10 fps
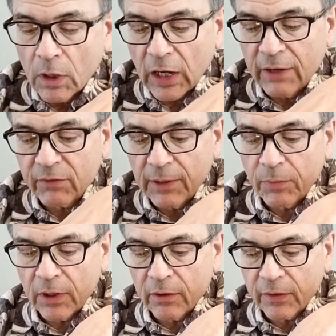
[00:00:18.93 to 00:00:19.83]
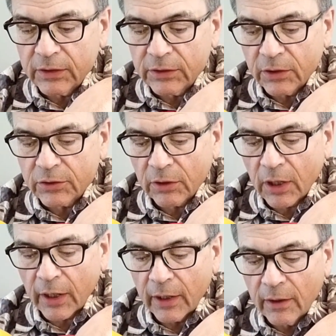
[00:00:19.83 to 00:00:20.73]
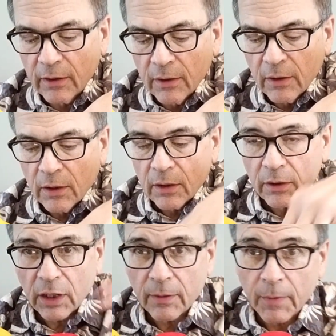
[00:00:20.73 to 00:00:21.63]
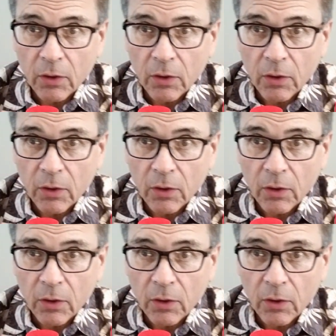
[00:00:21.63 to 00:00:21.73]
I have a couple other things here to try. Got